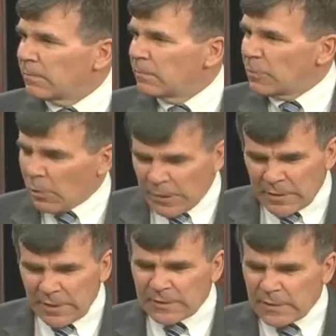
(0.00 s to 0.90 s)
with Eric
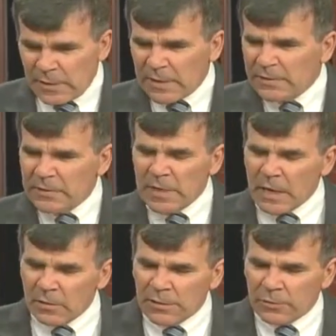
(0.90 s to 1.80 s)
Dixon and his
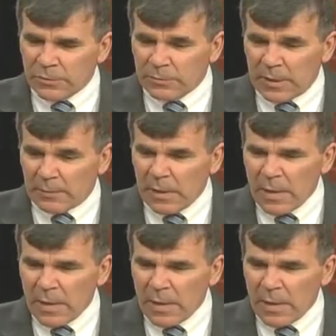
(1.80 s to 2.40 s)
entire leadership team,